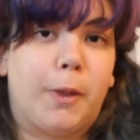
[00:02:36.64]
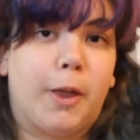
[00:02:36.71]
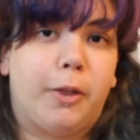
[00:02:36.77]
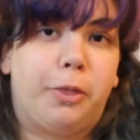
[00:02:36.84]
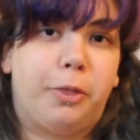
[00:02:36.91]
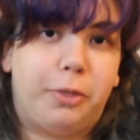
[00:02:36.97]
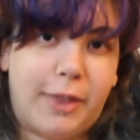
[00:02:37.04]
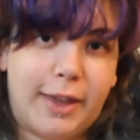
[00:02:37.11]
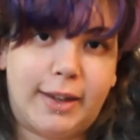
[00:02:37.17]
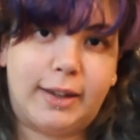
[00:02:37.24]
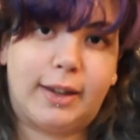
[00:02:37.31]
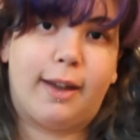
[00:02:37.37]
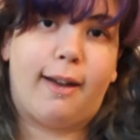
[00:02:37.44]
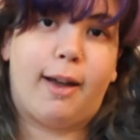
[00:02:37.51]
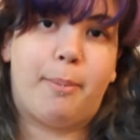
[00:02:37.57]

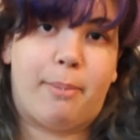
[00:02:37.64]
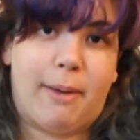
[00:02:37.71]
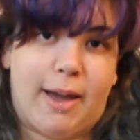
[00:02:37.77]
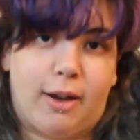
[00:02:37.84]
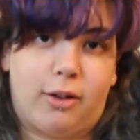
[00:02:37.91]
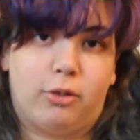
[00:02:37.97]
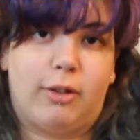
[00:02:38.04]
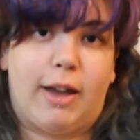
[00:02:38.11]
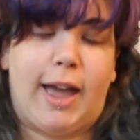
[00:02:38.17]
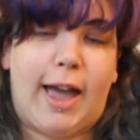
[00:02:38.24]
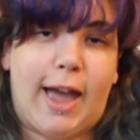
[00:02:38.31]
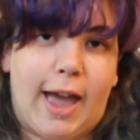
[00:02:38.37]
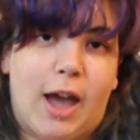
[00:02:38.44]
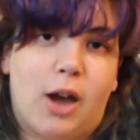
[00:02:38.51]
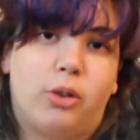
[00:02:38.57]
Think about
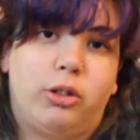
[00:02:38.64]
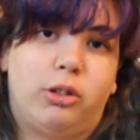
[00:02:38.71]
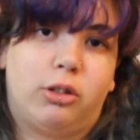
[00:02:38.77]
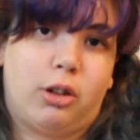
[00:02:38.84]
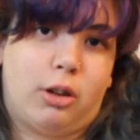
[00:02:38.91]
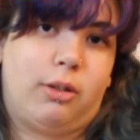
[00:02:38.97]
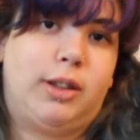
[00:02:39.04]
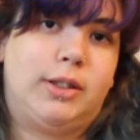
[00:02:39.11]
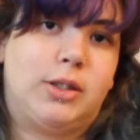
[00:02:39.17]
how you're going